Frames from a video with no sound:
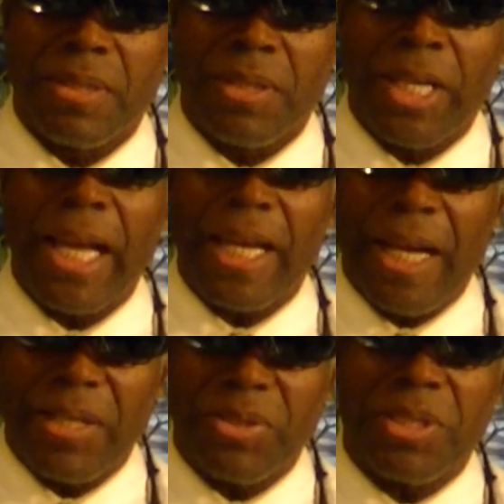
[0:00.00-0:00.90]
You got
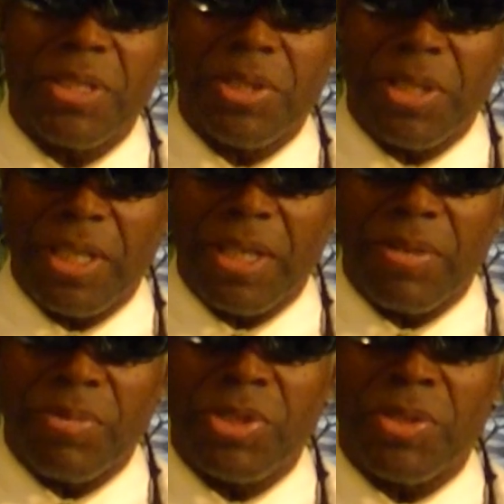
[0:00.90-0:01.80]
God's attention now
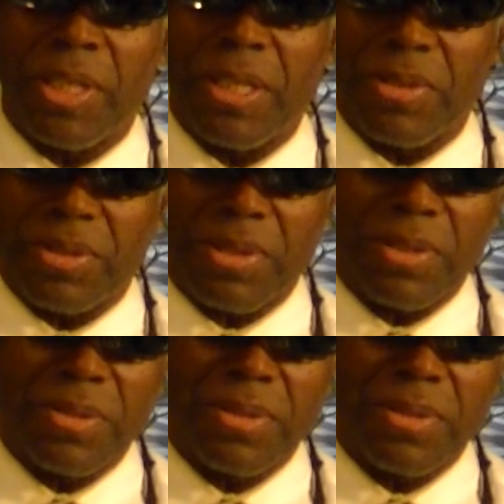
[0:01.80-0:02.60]
with your insolence.